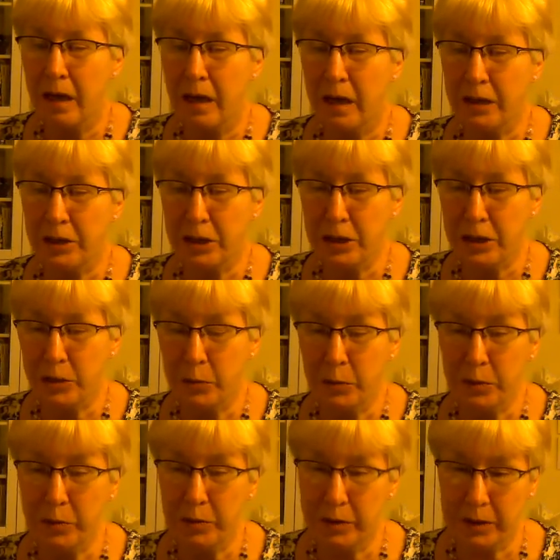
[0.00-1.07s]
I just
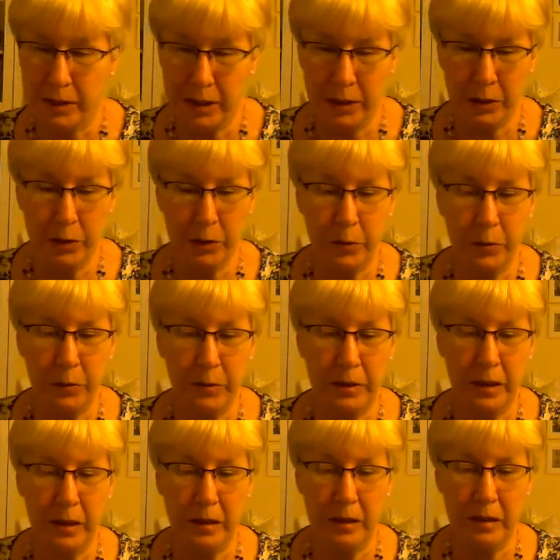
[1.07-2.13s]
want to say to you
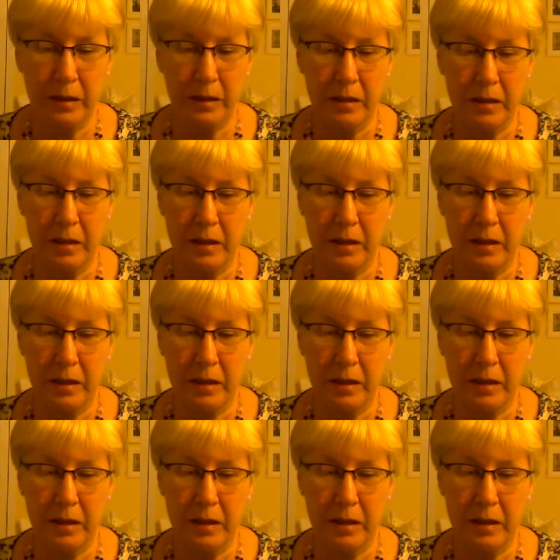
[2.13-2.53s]
that